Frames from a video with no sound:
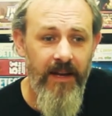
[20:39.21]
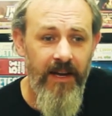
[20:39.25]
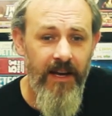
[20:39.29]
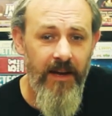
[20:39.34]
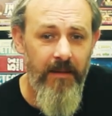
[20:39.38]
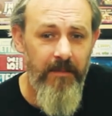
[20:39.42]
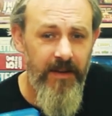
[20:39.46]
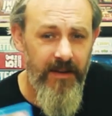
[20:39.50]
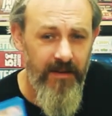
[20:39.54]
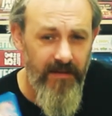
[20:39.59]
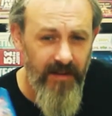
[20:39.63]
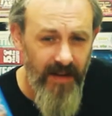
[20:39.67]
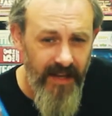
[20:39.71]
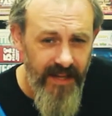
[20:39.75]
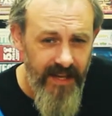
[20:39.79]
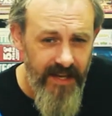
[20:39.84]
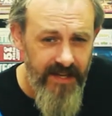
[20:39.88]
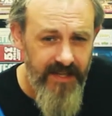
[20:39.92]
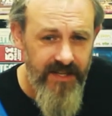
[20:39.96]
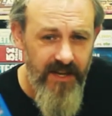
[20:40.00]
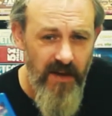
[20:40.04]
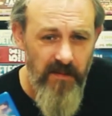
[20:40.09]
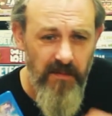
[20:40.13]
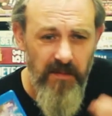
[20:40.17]
um, you like
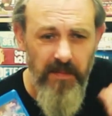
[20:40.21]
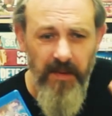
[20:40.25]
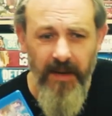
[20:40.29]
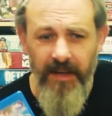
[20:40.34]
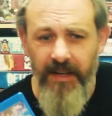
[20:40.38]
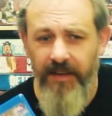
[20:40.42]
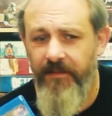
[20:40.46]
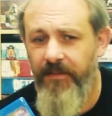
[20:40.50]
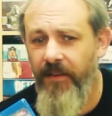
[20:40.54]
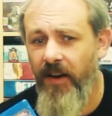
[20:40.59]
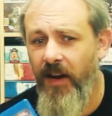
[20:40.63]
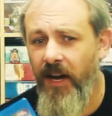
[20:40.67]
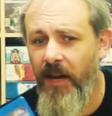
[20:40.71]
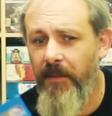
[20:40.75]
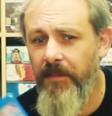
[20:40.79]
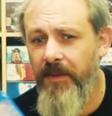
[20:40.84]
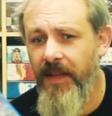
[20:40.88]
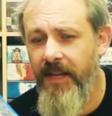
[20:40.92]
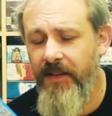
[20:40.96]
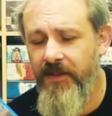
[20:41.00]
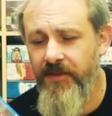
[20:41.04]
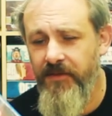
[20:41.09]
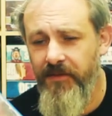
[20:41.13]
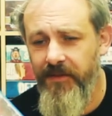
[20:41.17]
that cyberpunky vibe,
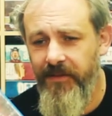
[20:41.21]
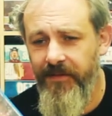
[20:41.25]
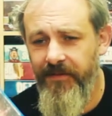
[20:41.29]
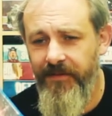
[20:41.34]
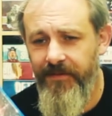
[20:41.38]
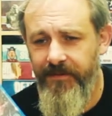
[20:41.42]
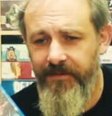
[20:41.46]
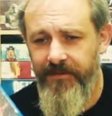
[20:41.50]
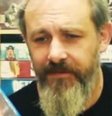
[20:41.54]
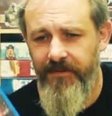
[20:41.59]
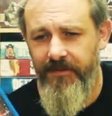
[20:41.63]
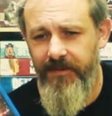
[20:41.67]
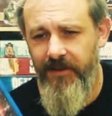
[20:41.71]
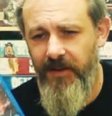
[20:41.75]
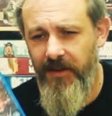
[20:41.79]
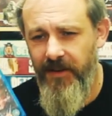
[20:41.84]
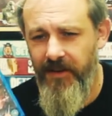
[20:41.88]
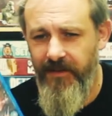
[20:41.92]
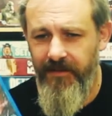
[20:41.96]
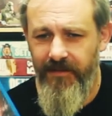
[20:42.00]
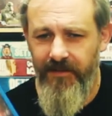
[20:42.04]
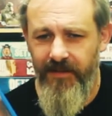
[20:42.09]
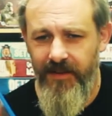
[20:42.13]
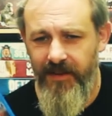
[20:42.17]
that sort of
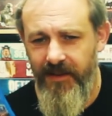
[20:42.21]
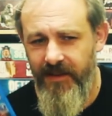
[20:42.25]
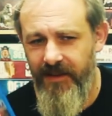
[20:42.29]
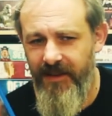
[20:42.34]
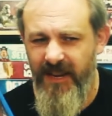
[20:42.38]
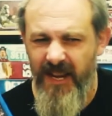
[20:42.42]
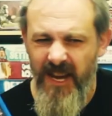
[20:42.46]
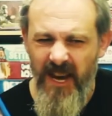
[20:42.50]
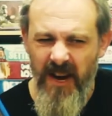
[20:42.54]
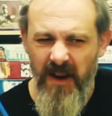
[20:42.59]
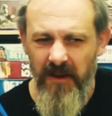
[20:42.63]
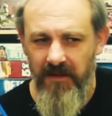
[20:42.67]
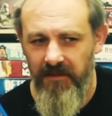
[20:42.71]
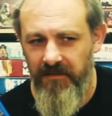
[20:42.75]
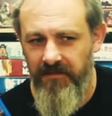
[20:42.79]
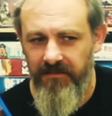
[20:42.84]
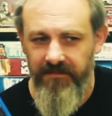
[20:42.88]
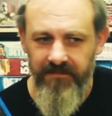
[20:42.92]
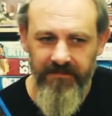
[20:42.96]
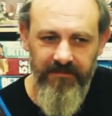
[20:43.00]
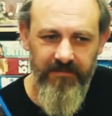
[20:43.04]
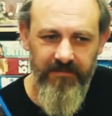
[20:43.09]
kind of neo